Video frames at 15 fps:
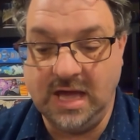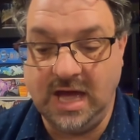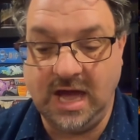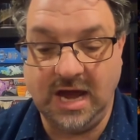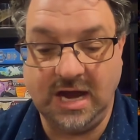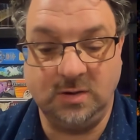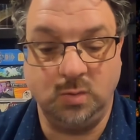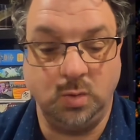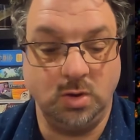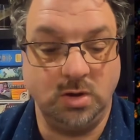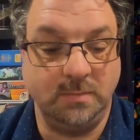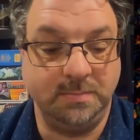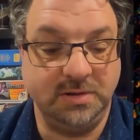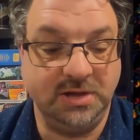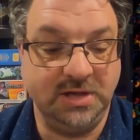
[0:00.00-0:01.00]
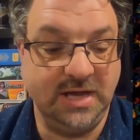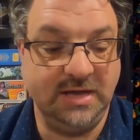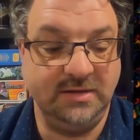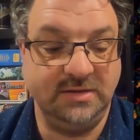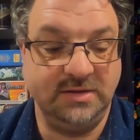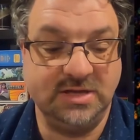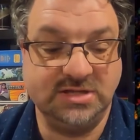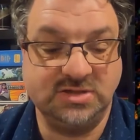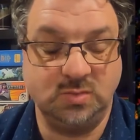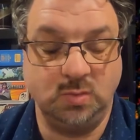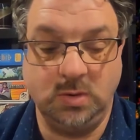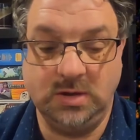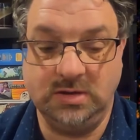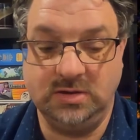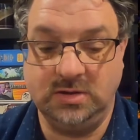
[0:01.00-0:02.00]
Hyde were to play this
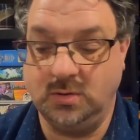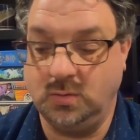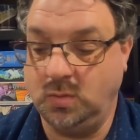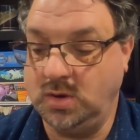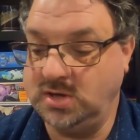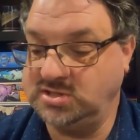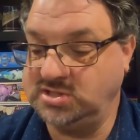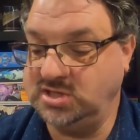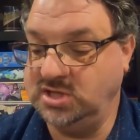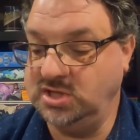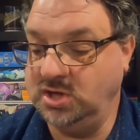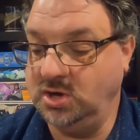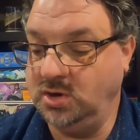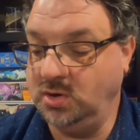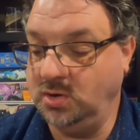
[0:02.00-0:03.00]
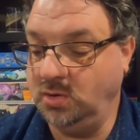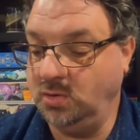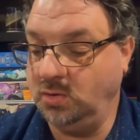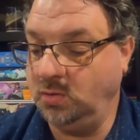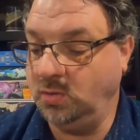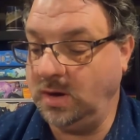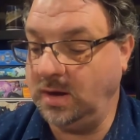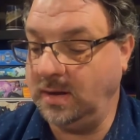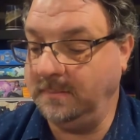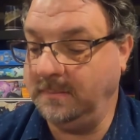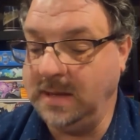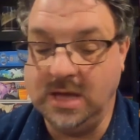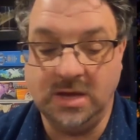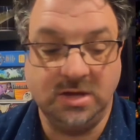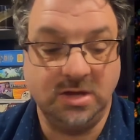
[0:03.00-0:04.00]
when there was no
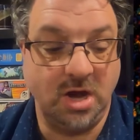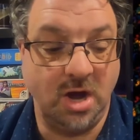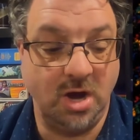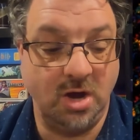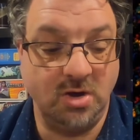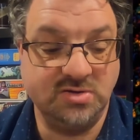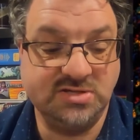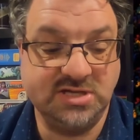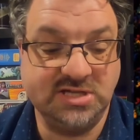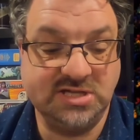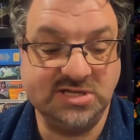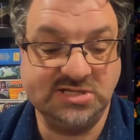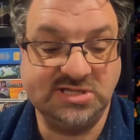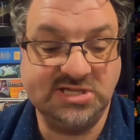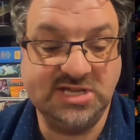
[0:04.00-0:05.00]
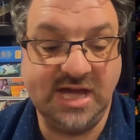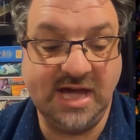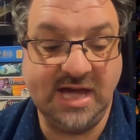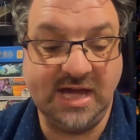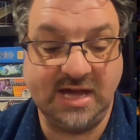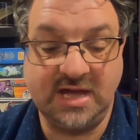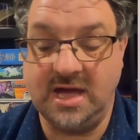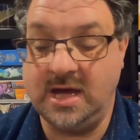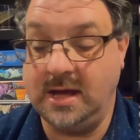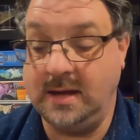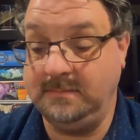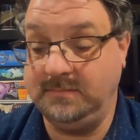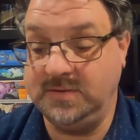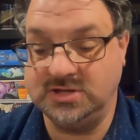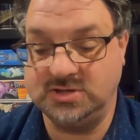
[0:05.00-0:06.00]
cards in his deck,
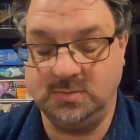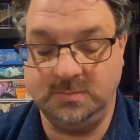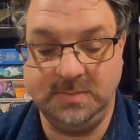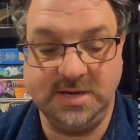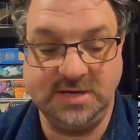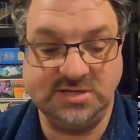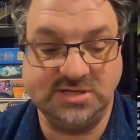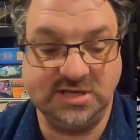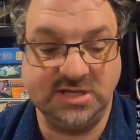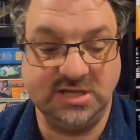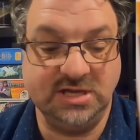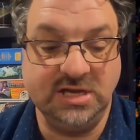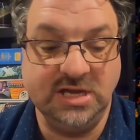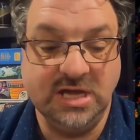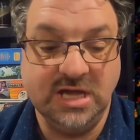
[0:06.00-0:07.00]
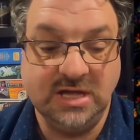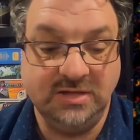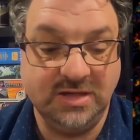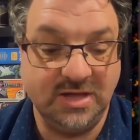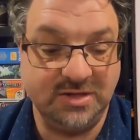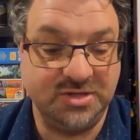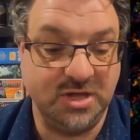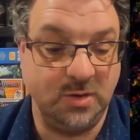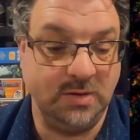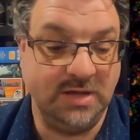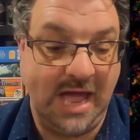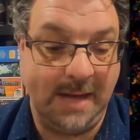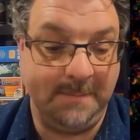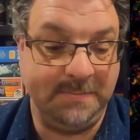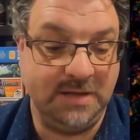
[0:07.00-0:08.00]
this would basically, nothing would
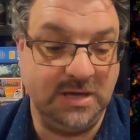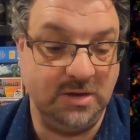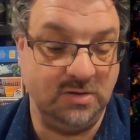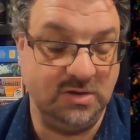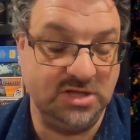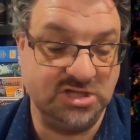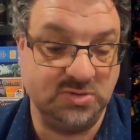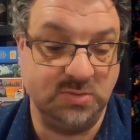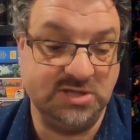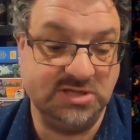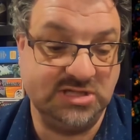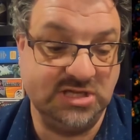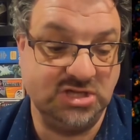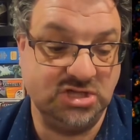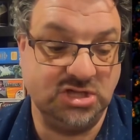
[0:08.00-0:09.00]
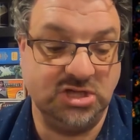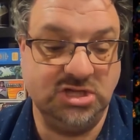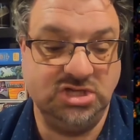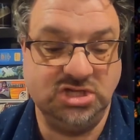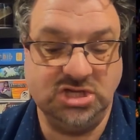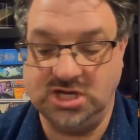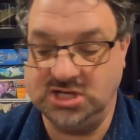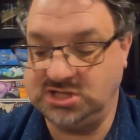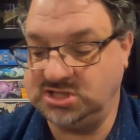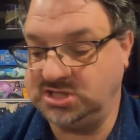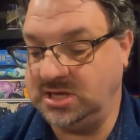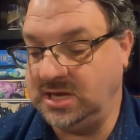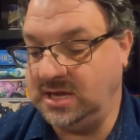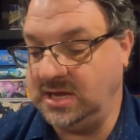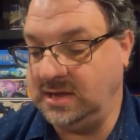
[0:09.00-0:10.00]
happen here, and this would essentially just
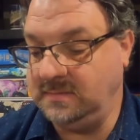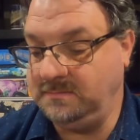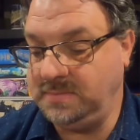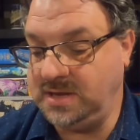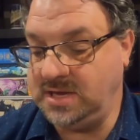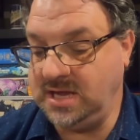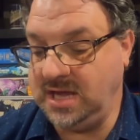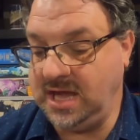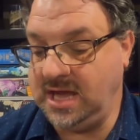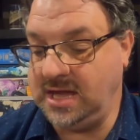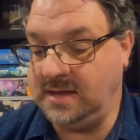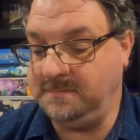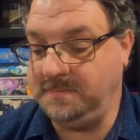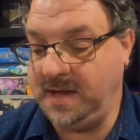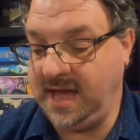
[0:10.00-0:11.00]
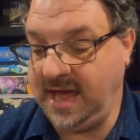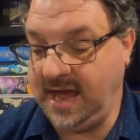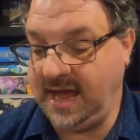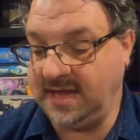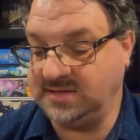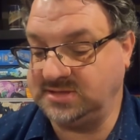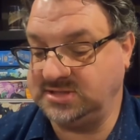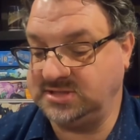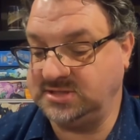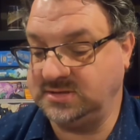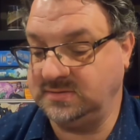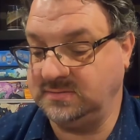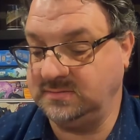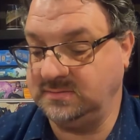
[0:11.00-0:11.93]
be a pass.